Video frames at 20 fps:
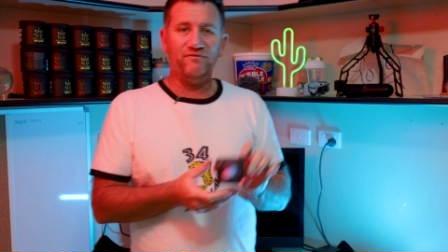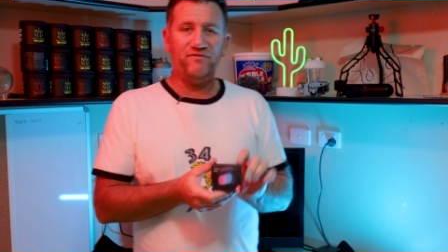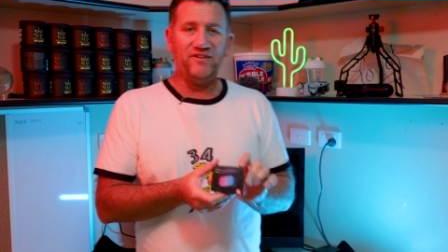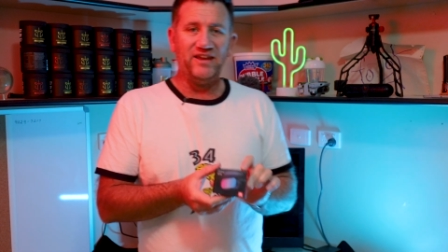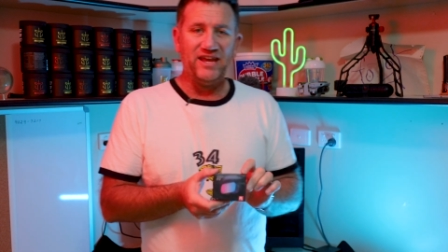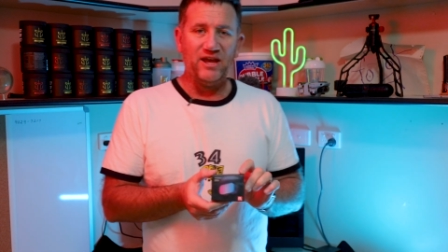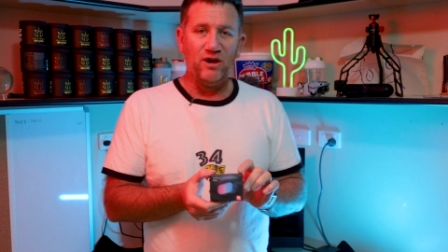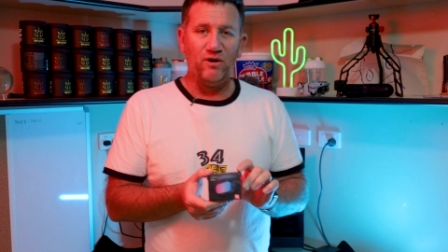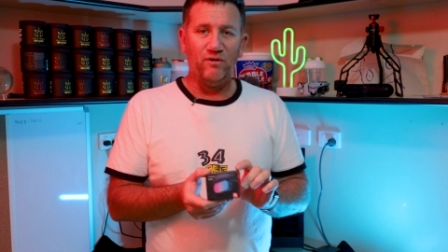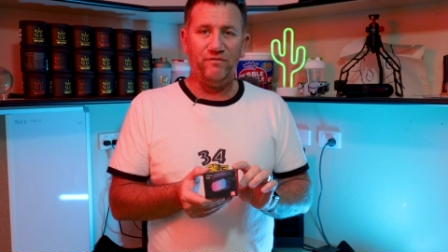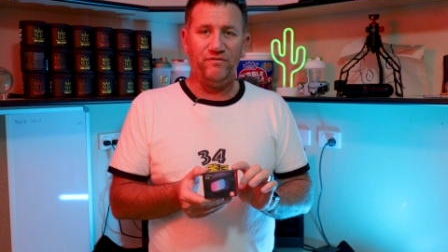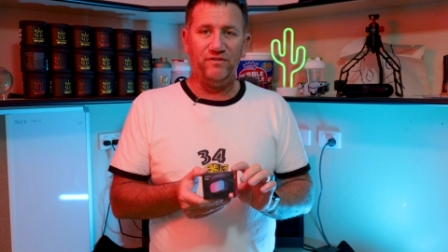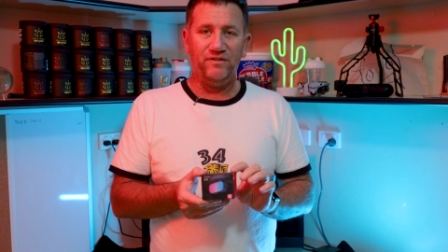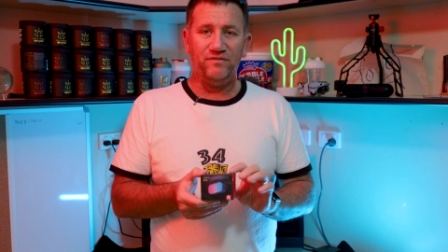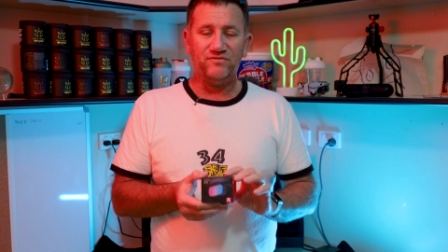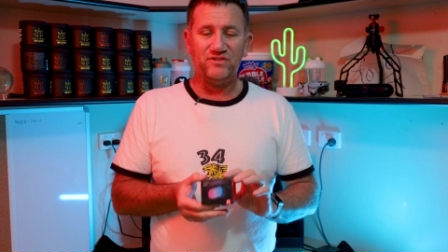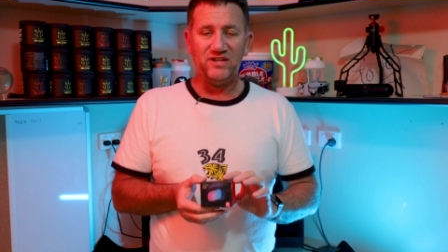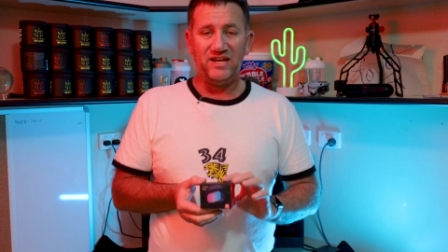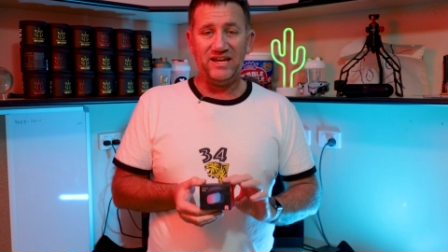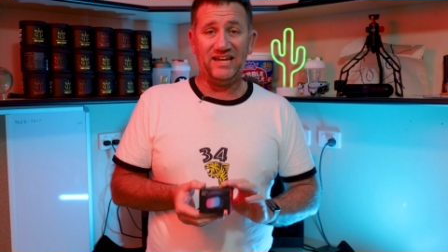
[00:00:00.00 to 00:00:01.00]

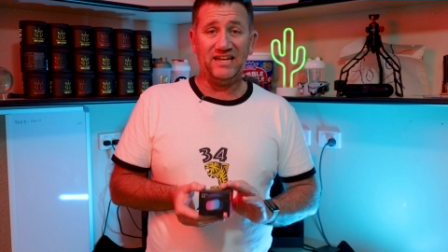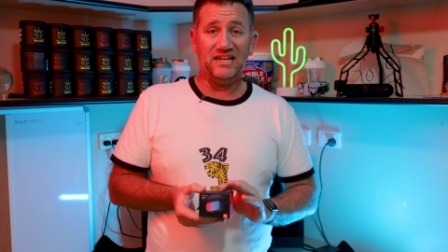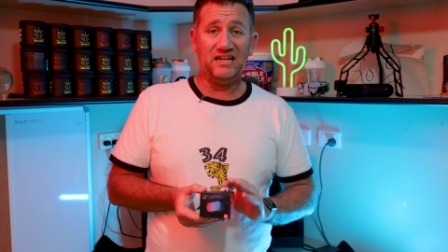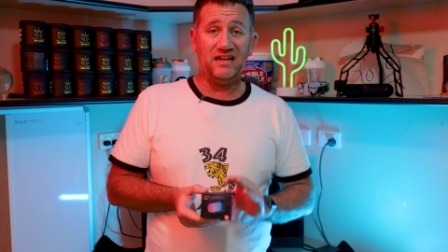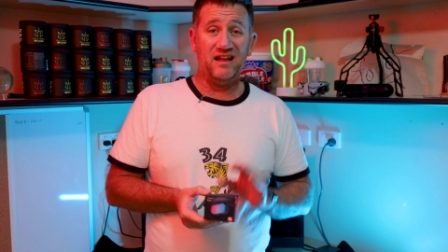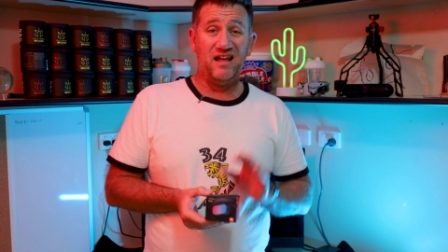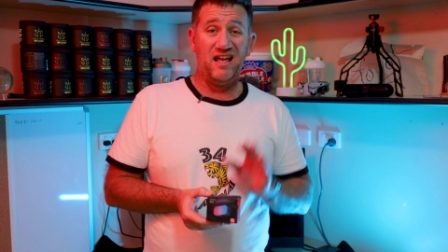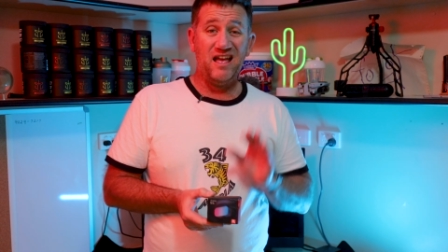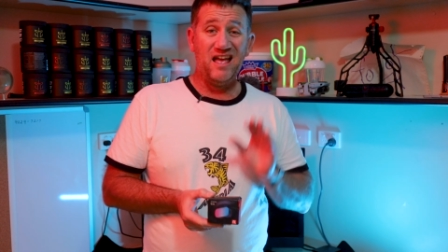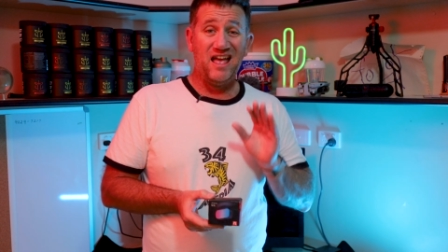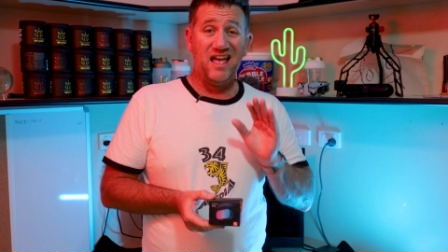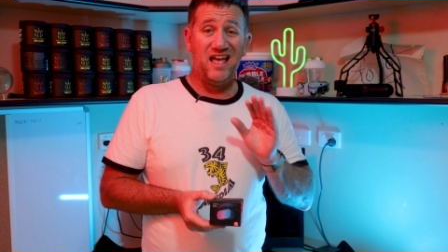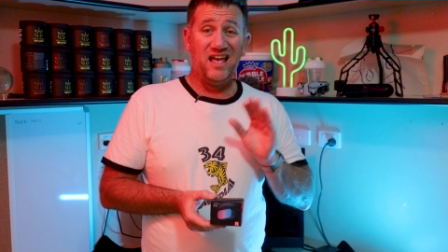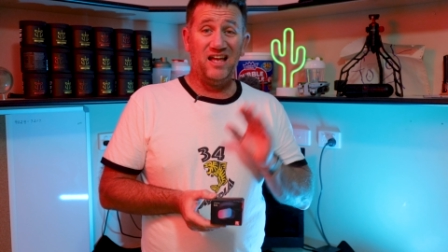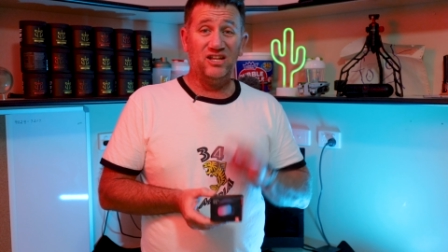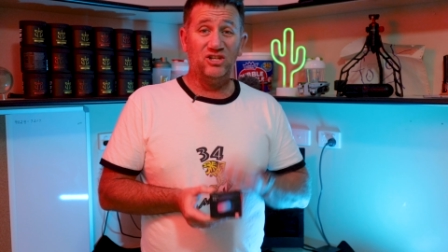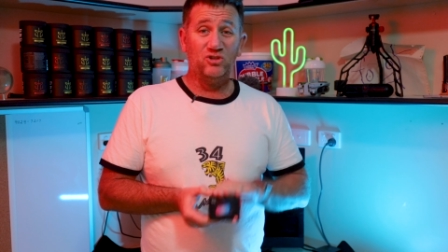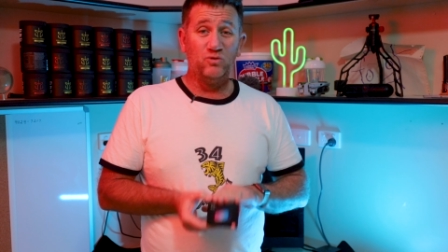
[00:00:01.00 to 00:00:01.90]
VL15.